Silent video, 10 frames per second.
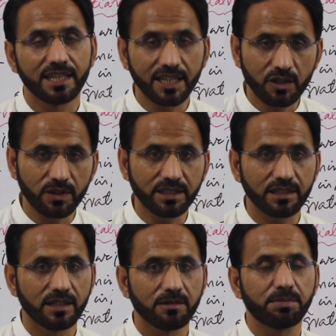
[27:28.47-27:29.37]
liquid
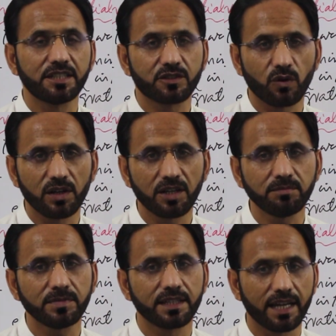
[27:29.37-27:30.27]

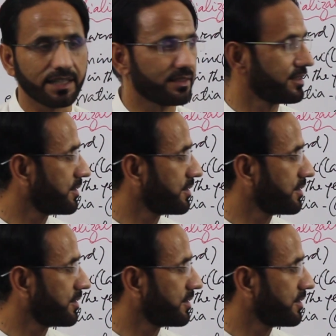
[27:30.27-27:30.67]
petroleum gas.